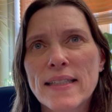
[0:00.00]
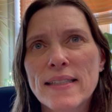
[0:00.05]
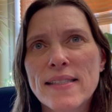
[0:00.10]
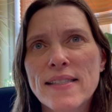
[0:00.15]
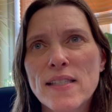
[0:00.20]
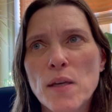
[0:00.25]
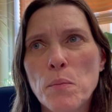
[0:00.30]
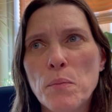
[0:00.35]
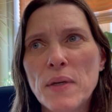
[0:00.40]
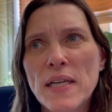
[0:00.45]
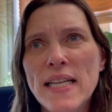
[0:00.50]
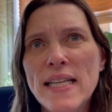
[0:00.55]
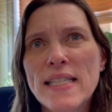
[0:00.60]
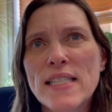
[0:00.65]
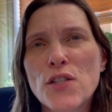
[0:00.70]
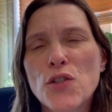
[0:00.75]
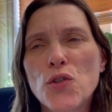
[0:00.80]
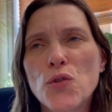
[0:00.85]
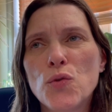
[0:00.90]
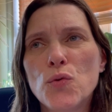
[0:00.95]
somebody
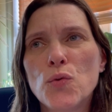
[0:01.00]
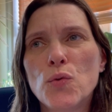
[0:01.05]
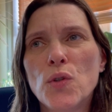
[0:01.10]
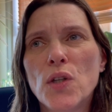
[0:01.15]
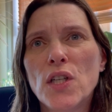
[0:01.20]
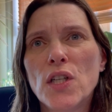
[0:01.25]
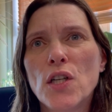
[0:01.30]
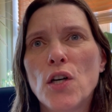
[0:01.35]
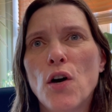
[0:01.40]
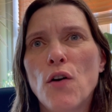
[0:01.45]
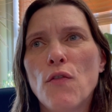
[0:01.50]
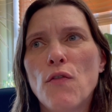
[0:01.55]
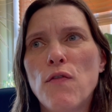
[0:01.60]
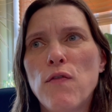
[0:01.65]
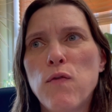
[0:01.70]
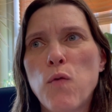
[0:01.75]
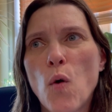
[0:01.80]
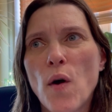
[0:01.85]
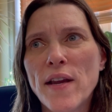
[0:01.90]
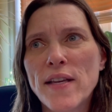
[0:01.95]
to
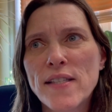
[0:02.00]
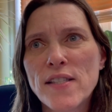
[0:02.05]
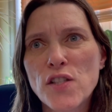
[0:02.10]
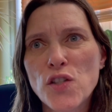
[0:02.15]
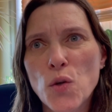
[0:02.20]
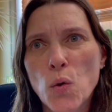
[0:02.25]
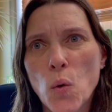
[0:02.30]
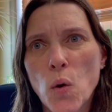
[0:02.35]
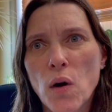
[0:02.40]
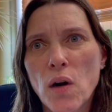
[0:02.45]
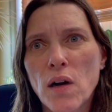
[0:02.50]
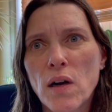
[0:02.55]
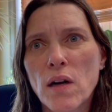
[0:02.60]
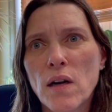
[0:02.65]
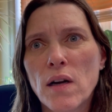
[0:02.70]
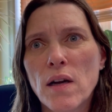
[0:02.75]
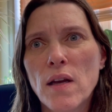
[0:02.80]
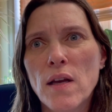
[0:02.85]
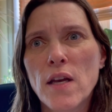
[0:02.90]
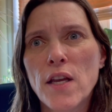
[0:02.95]
voice
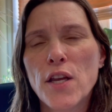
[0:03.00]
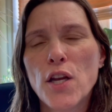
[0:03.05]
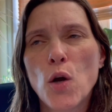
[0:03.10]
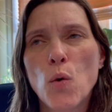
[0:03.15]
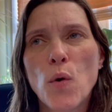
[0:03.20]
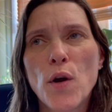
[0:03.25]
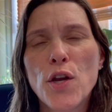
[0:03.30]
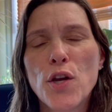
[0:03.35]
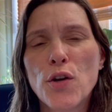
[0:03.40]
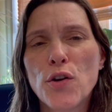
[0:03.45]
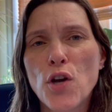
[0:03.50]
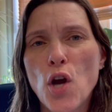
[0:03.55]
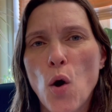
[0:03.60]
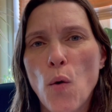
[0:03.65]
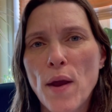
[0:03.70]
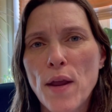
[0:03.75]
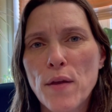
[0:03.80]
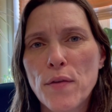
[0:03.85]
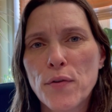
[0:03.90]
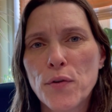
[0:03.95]
your, what you're
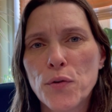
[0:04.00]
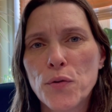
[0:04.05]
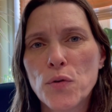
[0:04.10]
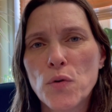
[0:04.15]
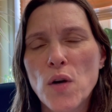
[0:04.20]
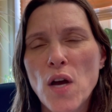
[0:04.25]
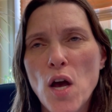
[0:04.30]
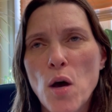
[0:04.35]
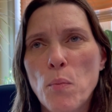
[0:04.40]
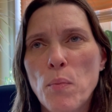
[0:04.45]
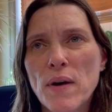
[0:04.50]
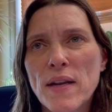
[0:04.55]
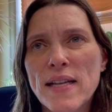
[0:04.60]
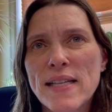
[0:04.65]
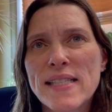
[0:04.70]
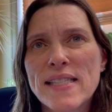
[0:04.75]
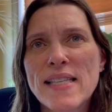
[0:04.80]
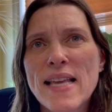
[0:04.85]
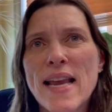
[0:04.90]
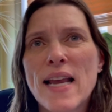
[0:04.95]
going through, but
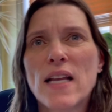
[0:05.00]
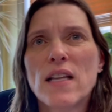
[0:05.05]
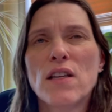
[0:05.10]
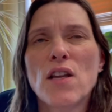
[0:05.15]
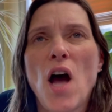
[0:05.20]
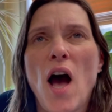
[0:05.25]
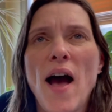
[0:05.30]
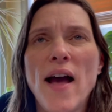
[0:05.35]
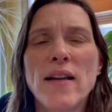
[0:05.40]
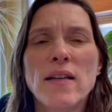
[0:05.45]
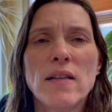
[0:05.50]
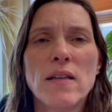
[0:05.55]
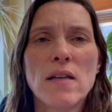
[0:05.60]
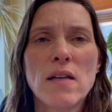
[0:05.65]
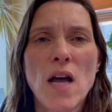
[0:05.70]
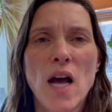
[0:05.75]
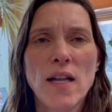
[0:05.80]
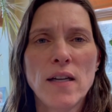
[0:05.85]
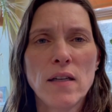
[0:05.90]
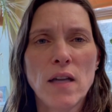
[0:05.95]
it's like not
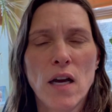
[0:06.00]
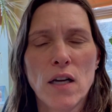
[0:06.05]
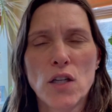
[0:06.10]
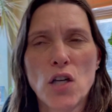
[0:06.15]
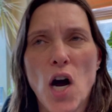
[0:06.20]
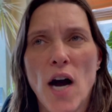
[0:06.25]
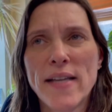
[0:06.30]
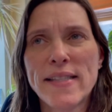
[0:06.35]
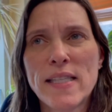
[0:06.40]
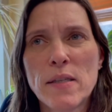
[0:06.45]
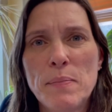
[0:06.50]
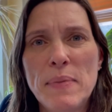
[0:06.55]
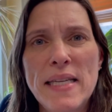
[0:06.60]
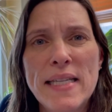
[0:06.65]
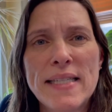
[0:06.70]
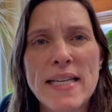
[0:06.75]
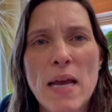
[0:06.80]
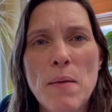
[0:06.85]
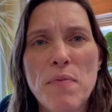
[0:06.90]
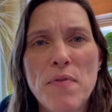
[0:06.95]
a gossipy
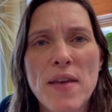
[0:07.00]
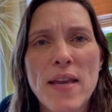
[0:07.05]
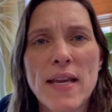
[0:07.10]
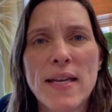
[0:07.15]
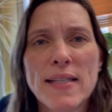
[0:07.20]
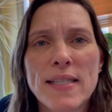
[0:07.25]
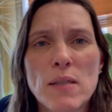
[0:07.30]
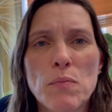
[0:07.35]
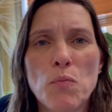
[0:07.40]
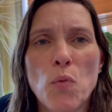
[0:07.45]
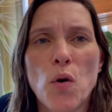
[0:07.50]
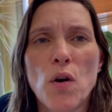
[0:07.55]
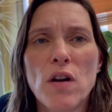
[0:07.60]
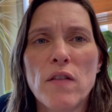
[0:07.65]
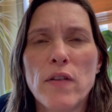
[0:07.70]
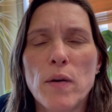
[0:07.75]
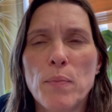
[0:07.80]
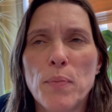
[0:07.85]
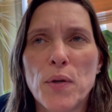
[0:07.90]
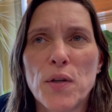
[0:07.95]
type thing. It's more
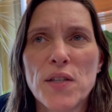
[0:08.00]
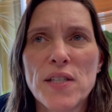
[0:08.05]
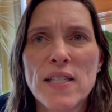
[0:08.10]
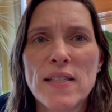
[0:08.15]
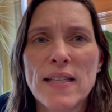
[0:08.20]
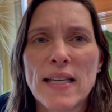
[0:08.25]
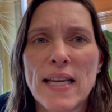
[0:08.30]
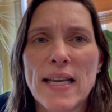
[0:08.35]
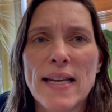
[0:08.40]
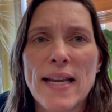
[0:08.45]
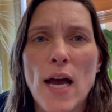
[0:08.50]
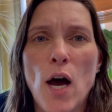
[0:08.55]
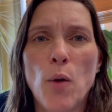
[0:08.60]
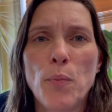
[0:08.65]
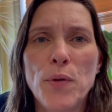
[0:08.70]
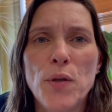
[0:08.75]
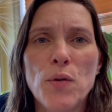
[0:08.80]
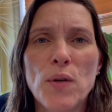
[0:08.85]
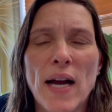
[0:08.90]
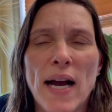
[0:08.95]
of a person that can
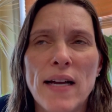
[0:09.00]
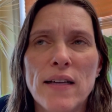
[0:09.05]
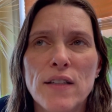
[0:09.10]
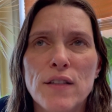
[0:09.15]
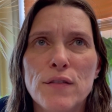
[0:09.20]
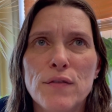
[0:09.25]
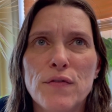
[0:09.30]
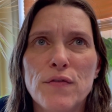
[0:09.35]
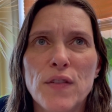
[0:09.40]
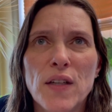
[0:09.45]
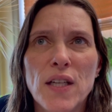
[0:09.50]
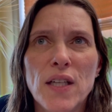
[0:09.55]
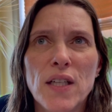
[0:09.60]
help you kind of,